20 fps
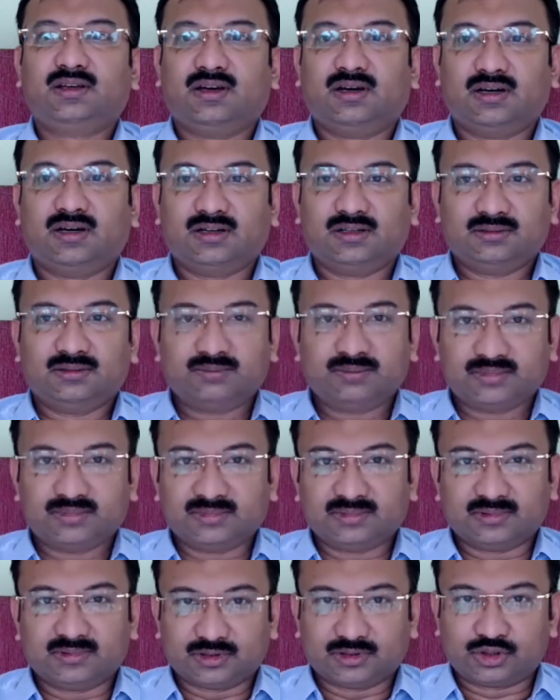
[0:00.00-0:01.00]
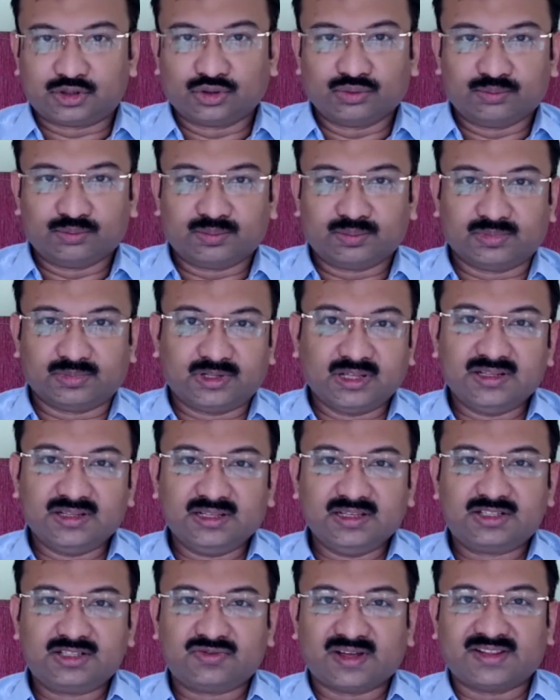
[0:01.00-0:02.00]
So
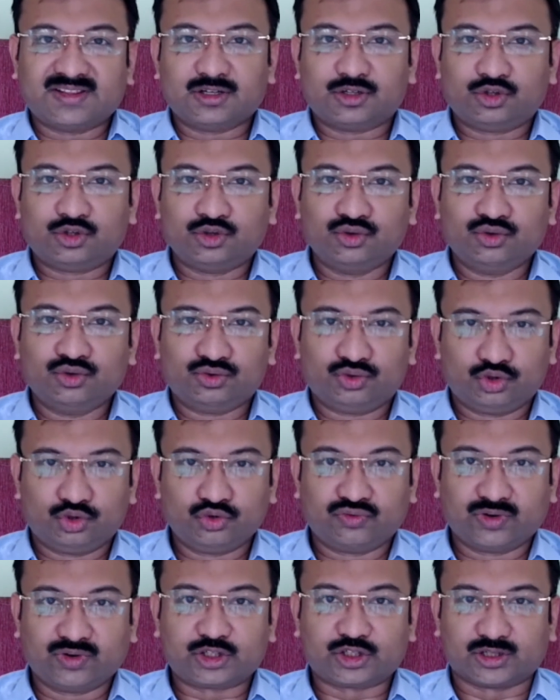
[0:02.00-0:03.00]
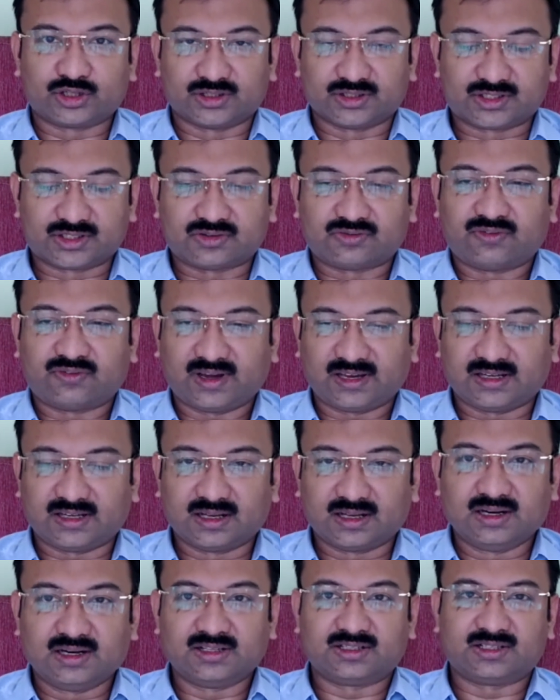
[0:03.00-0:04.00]
these were the two questions. Fine,
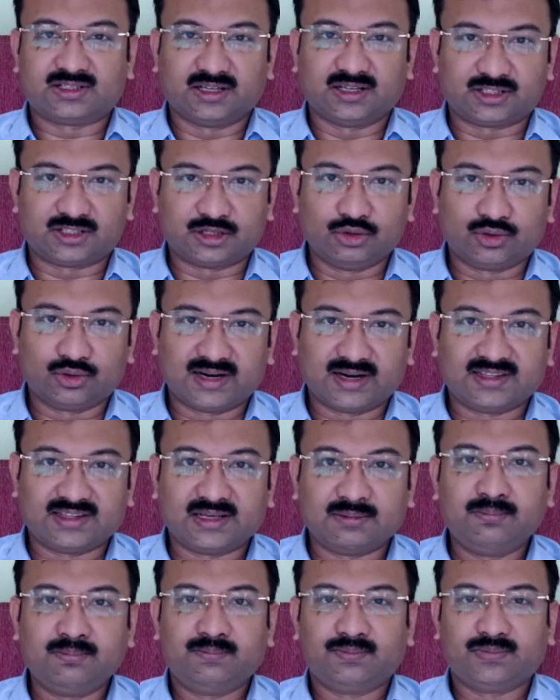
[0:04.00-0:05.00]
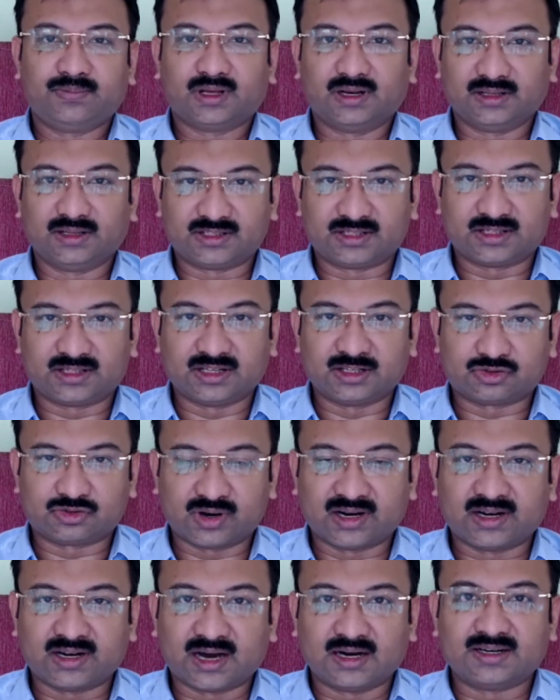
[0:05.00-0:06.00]
let's look at them. Let's
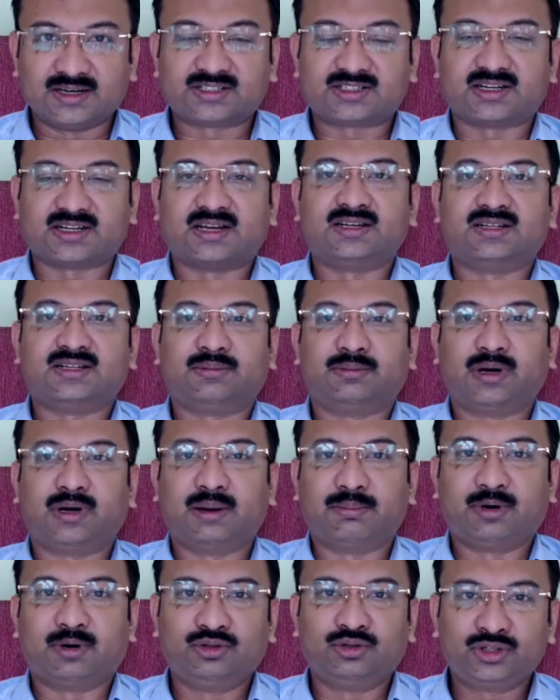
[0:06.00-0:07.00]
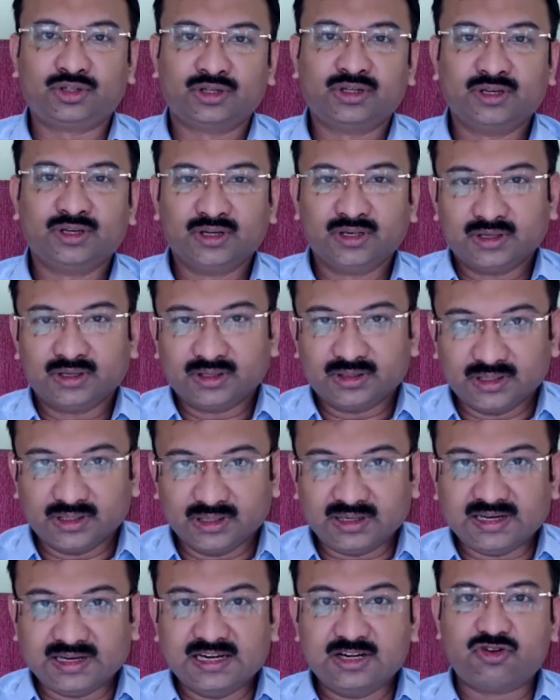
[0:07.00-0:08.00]
try and understand about
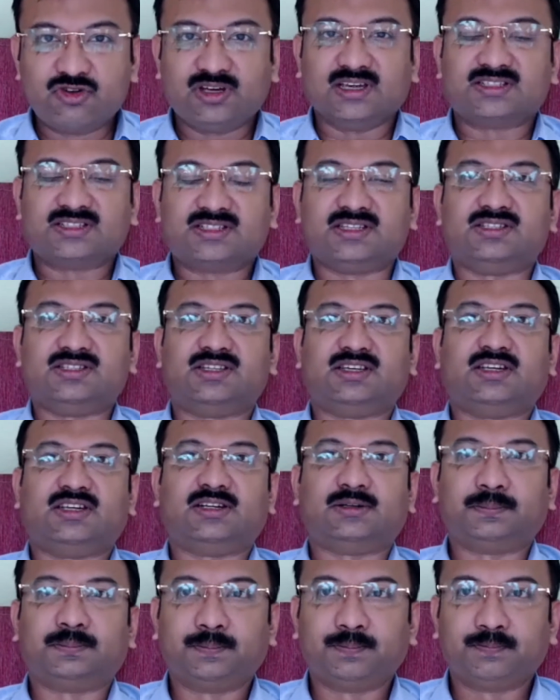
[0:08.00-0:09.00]
the intricacies here.